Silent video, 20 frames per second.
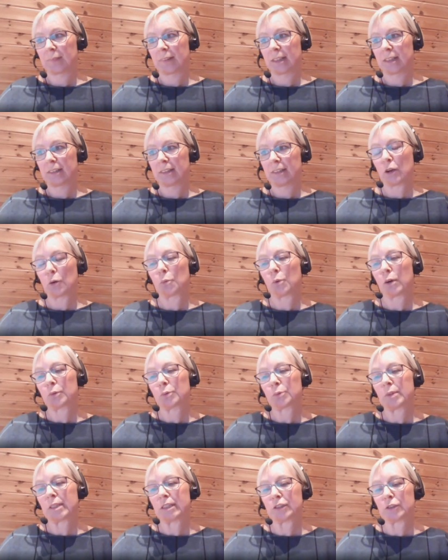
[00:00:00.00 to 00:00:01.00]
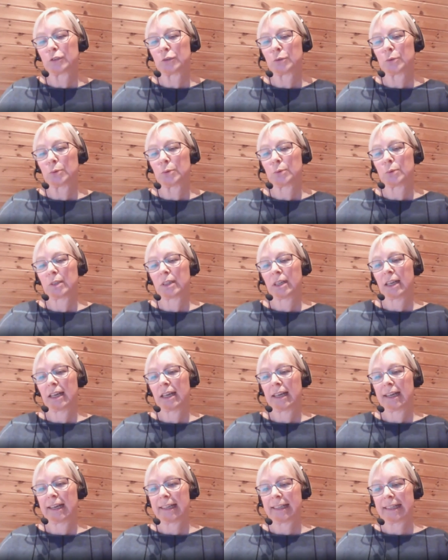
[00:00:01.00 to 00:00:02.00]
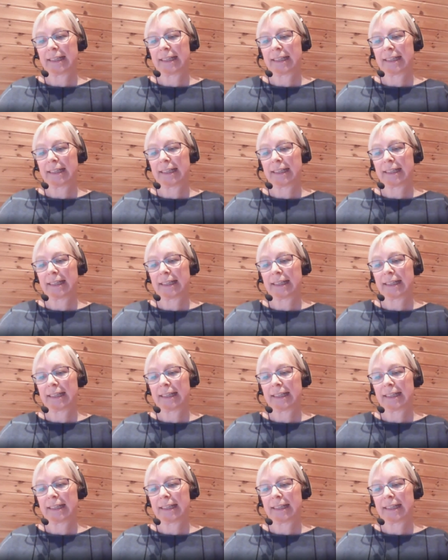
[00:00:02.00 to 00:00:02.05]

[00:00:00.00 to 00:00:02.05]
so what we do uh,